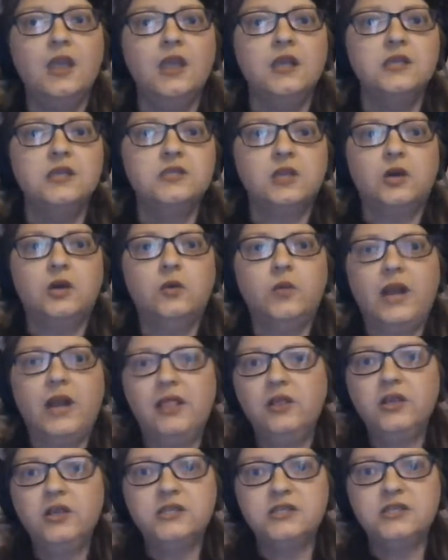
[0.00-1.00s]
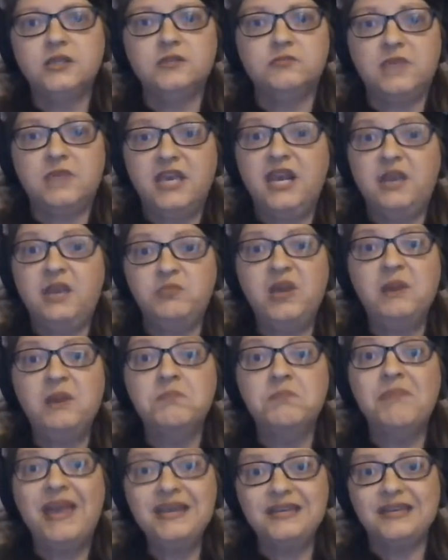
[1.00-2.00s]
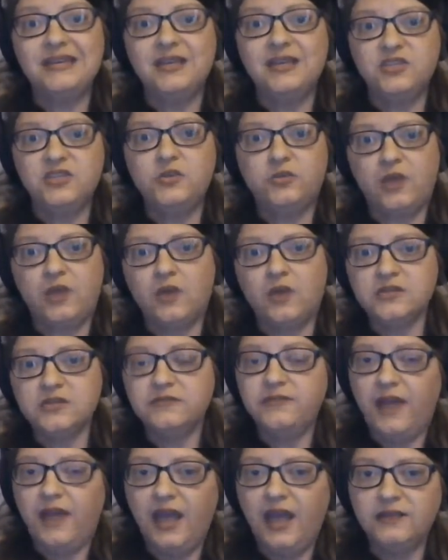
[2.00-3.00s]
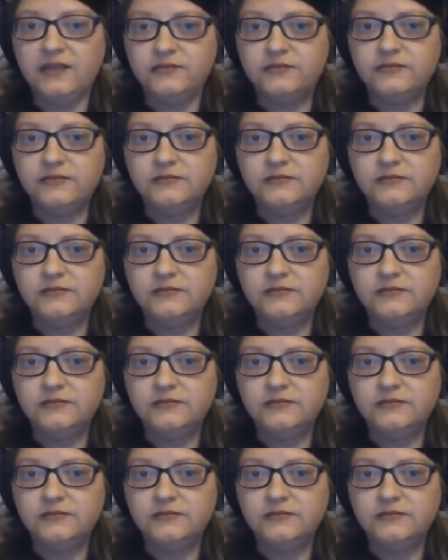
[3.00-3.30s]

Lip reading: So when I looked, it had been amended in 2005.